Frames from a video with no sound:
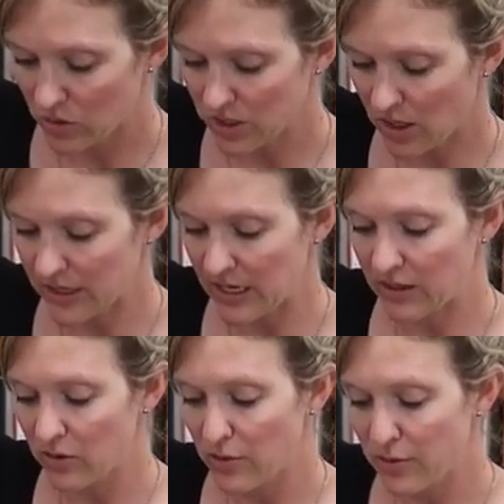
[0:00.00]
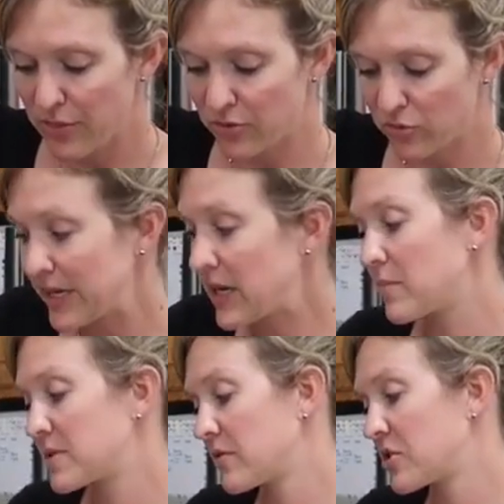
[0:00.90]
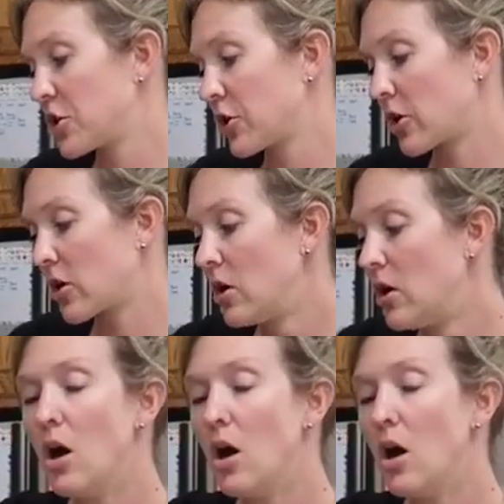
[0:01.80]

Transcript: we're talking three cups of sugar